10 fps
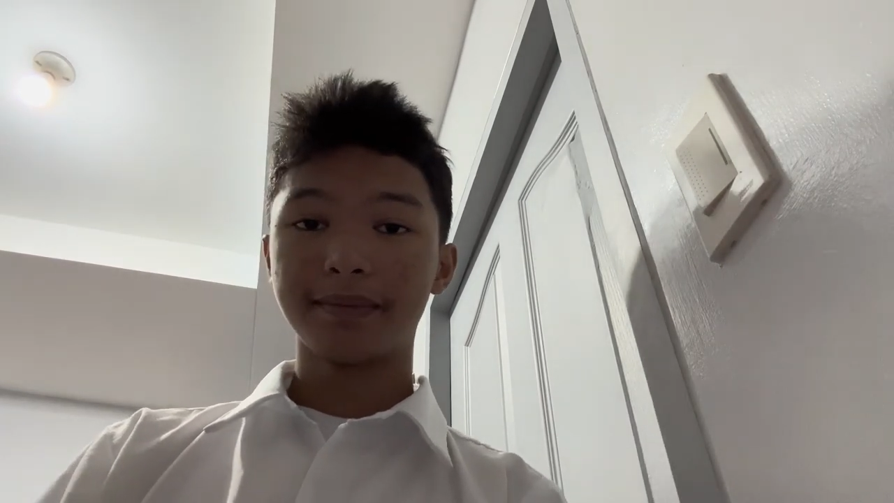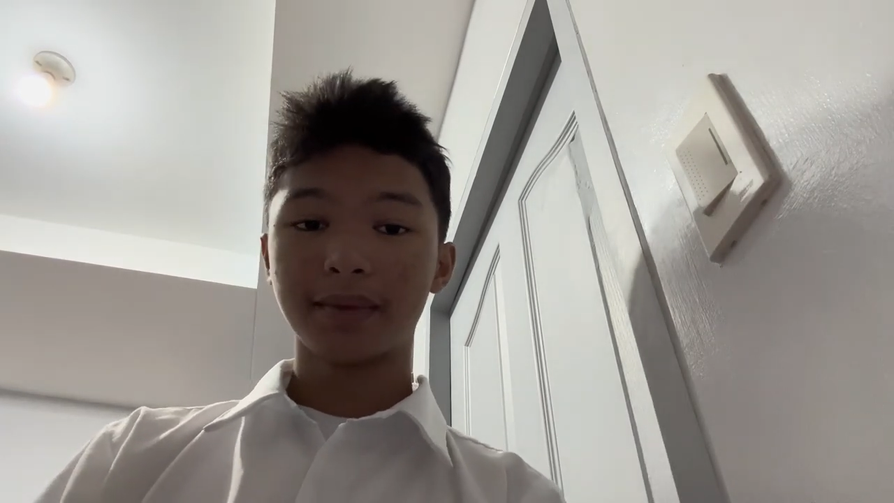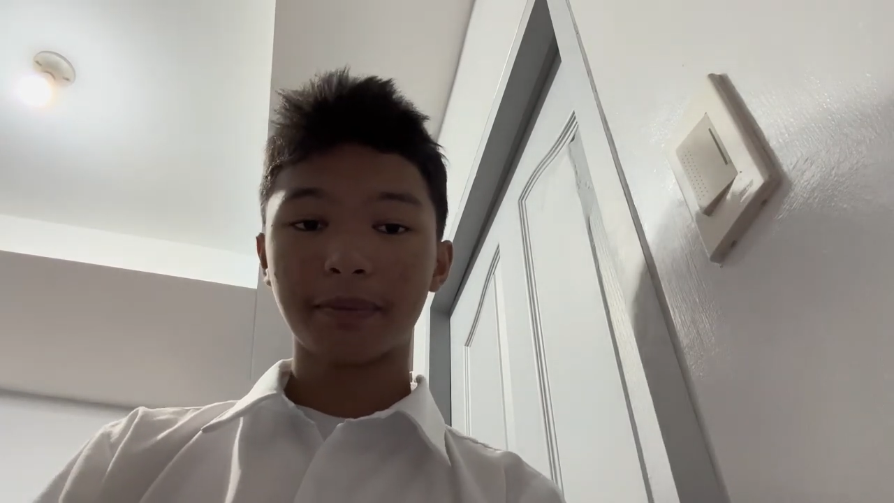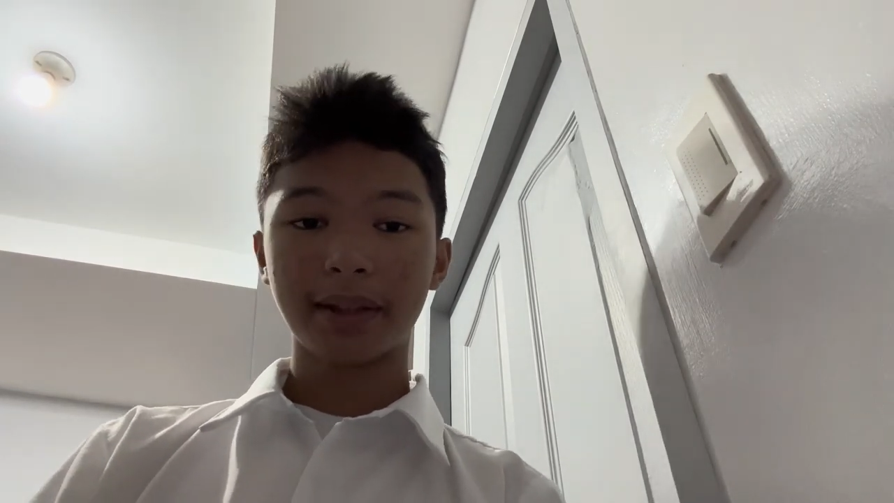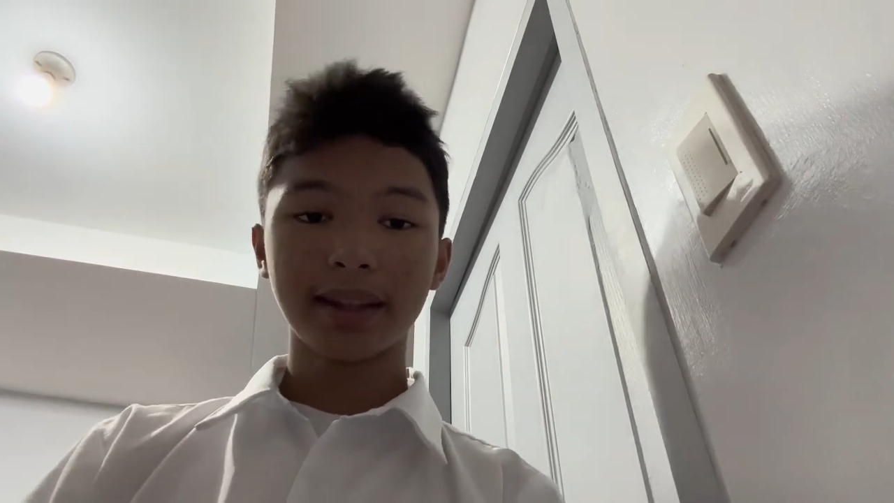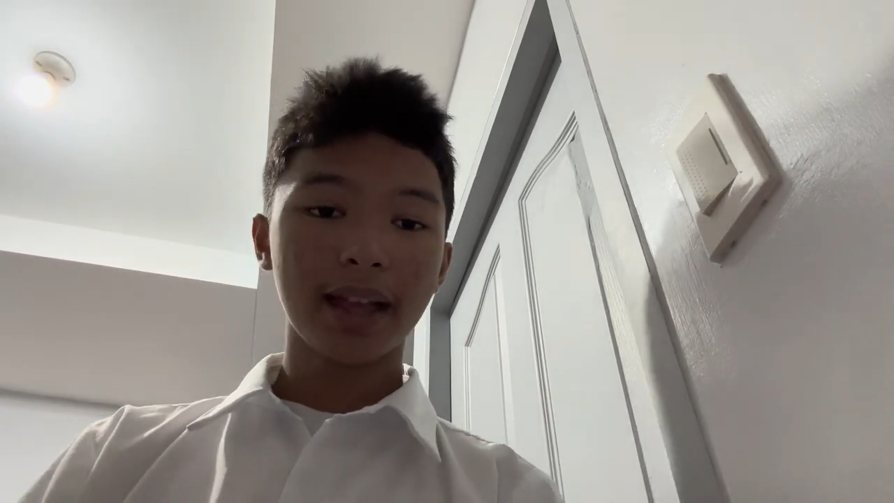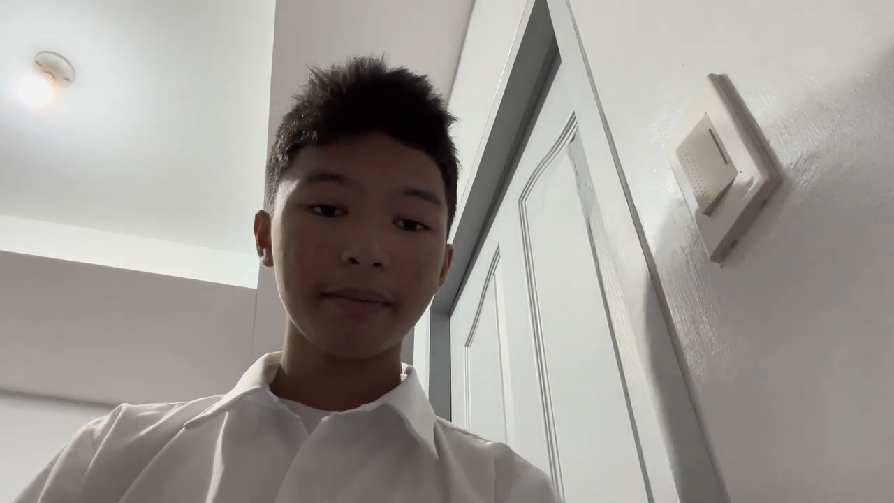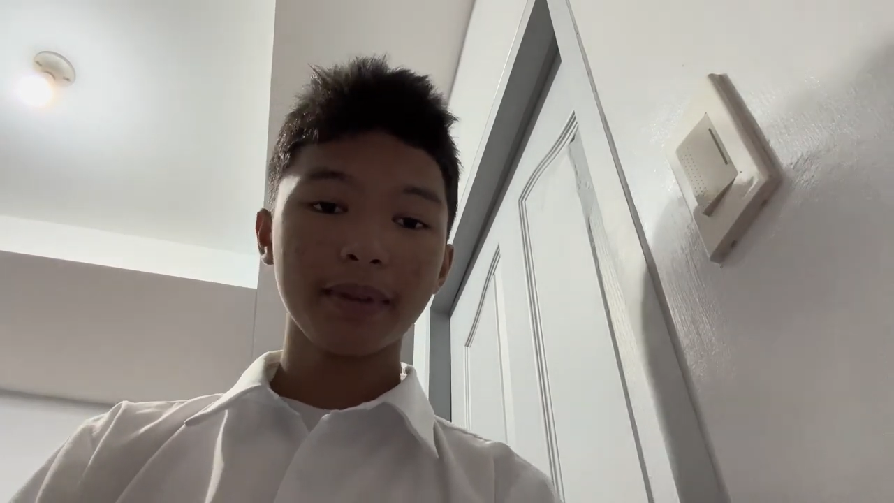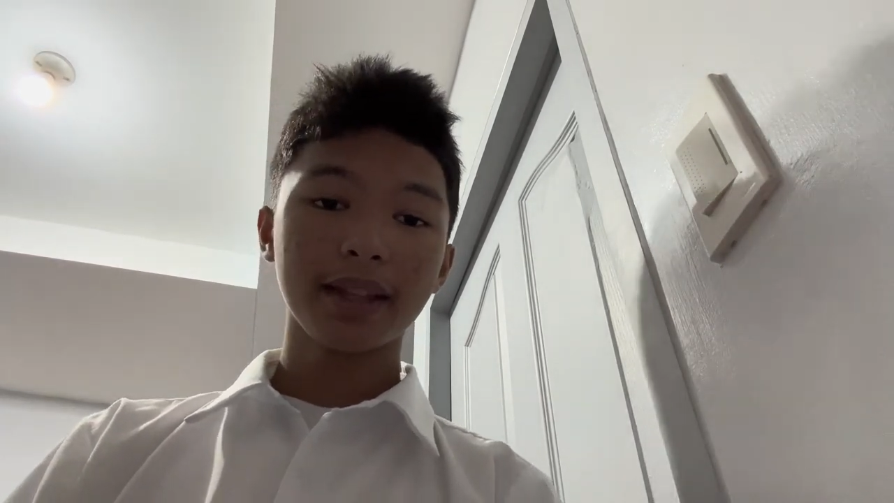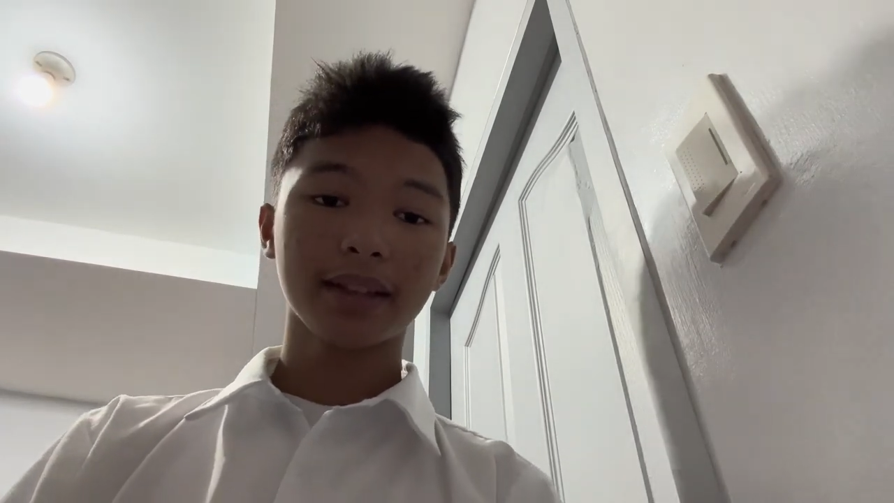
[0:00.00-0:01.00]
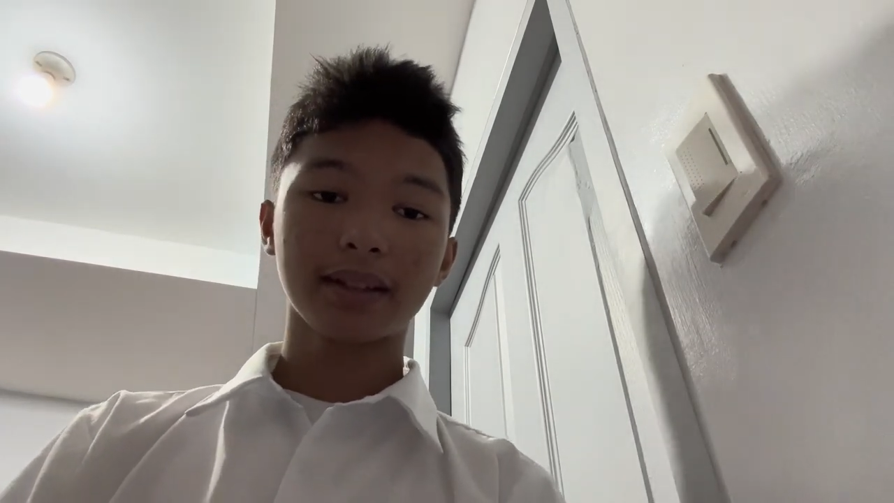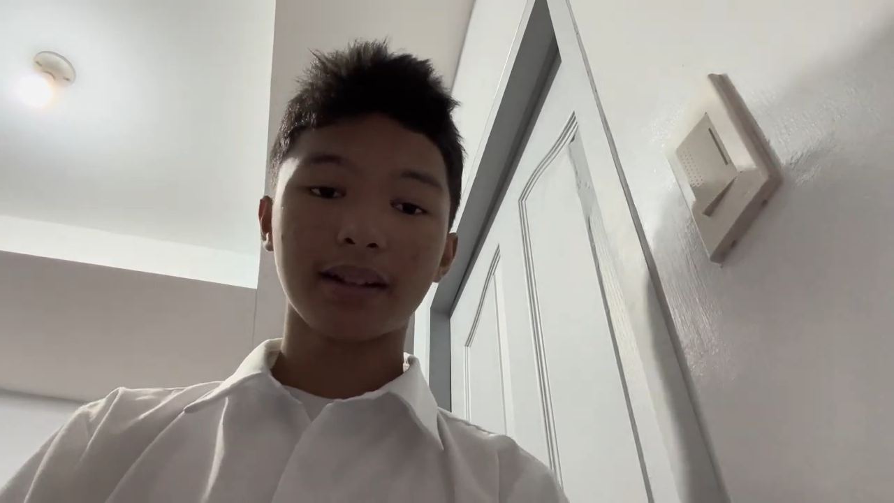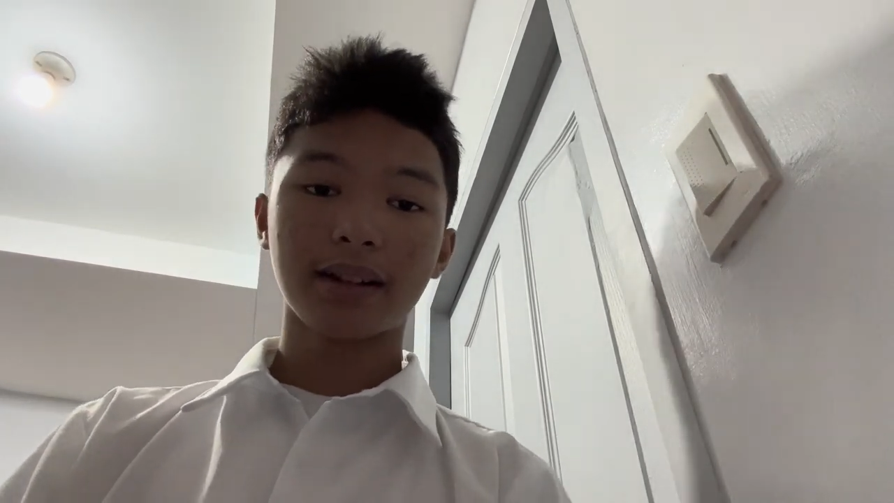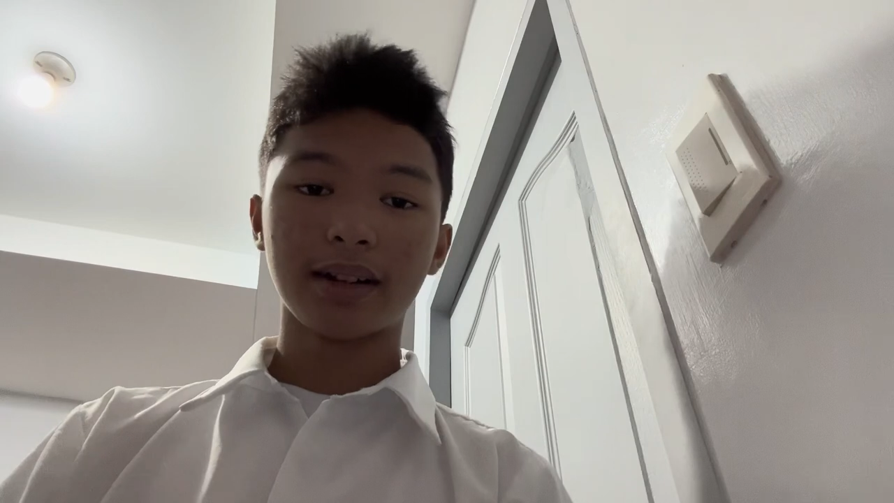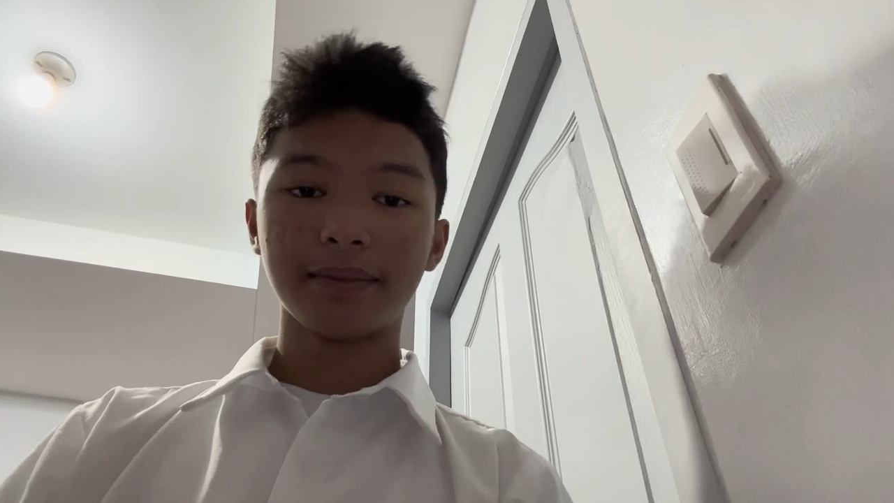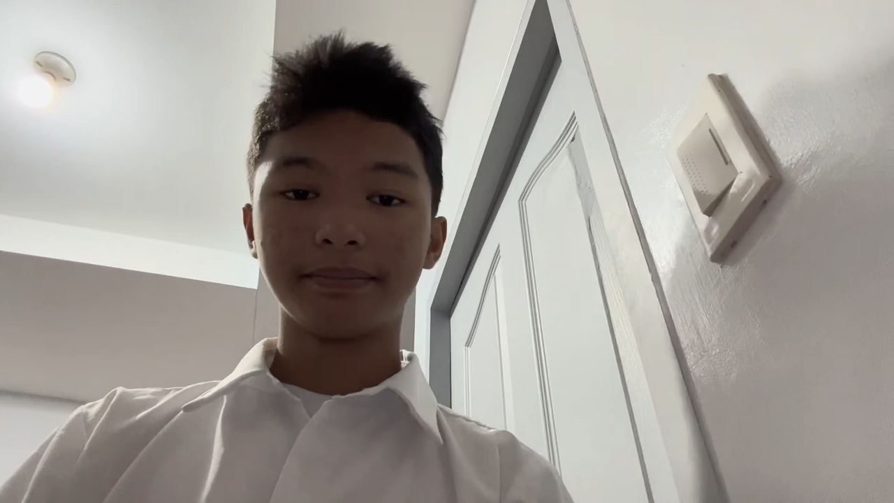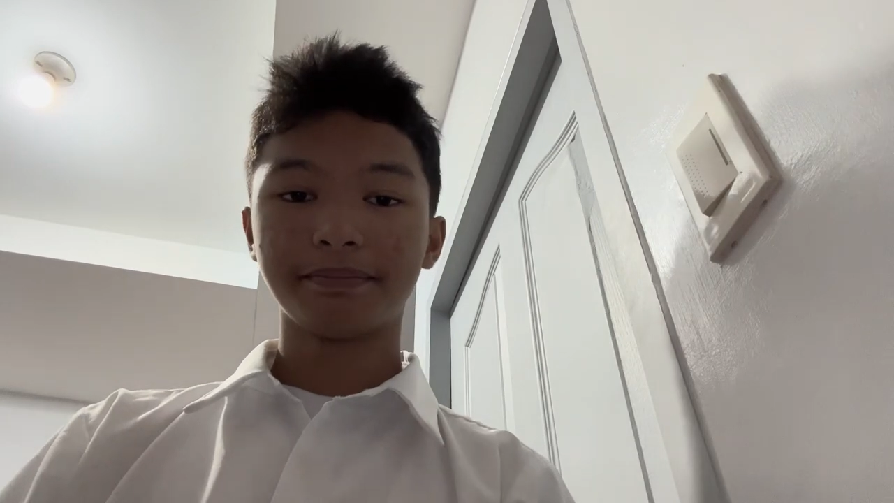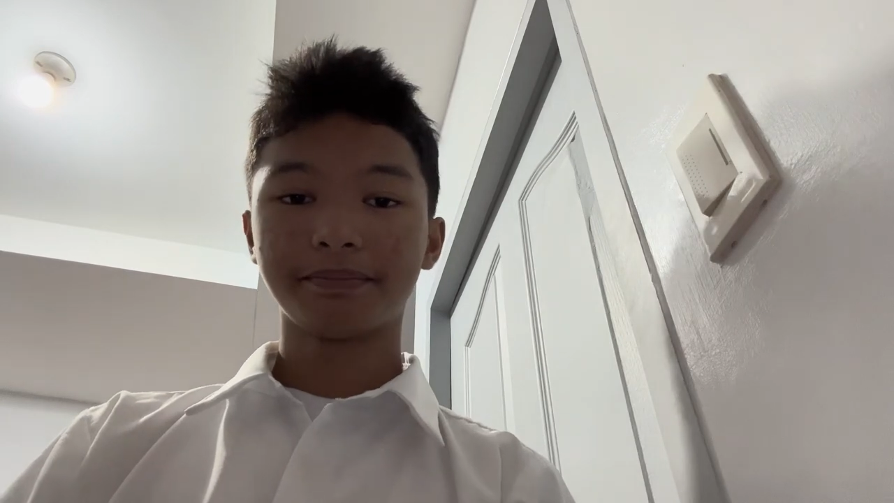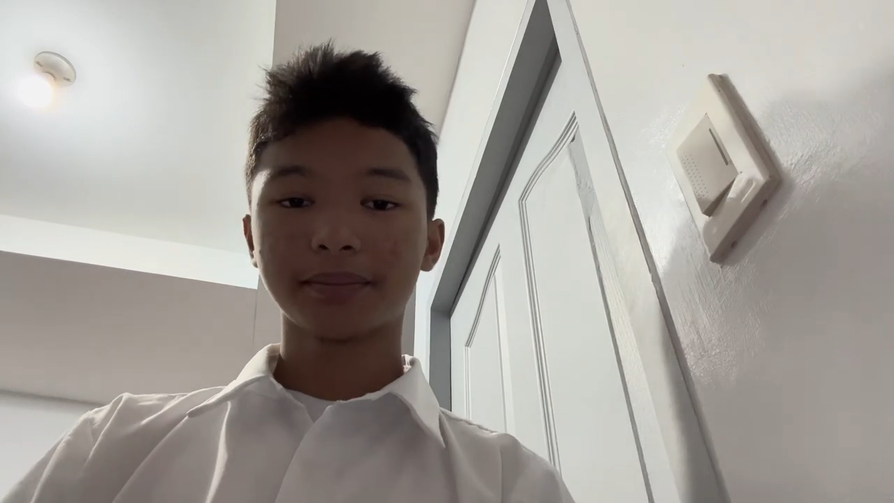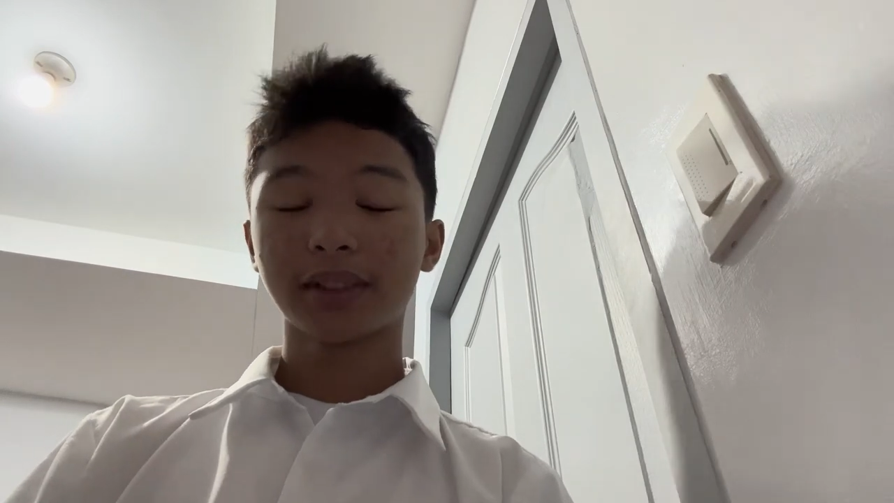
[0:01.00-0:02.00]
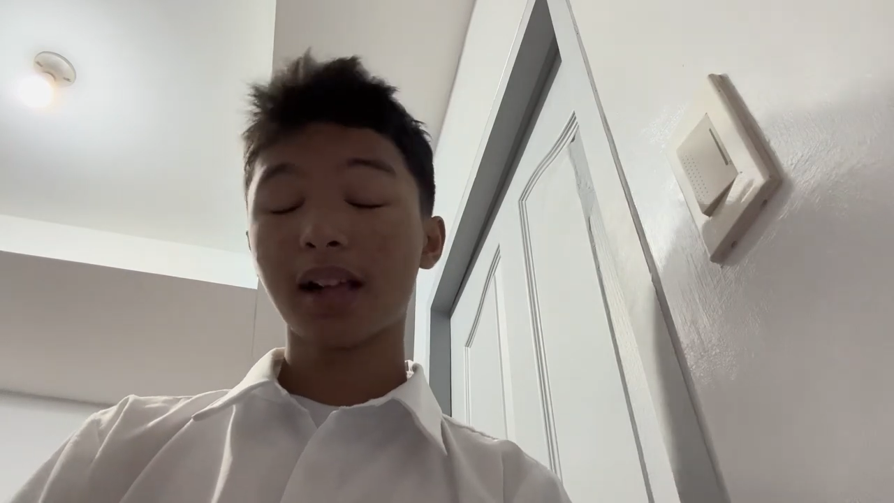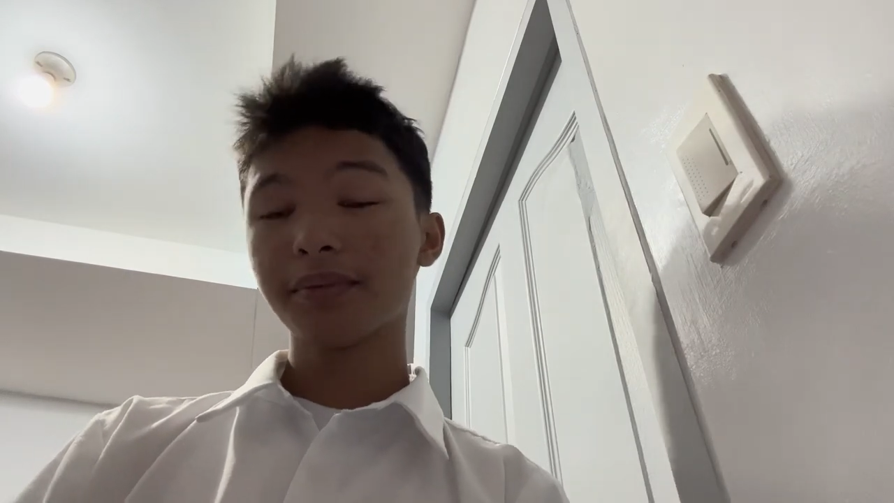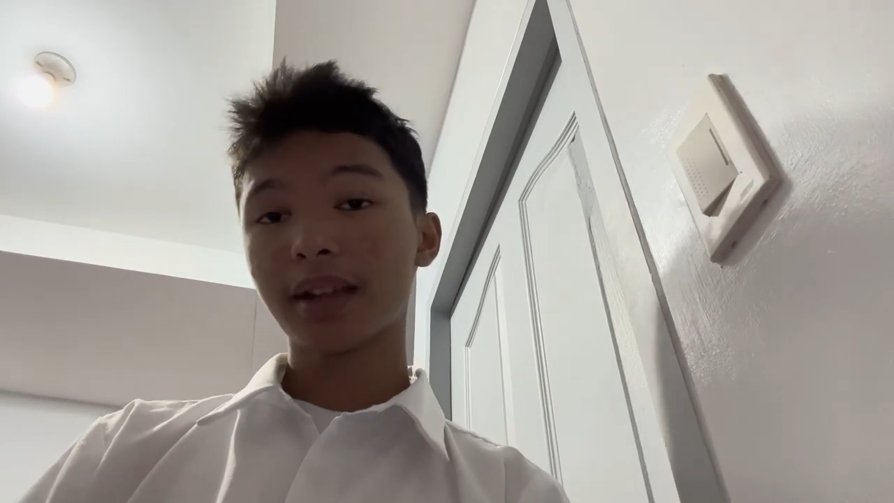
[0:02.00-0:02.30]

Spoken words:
the pandemic calmed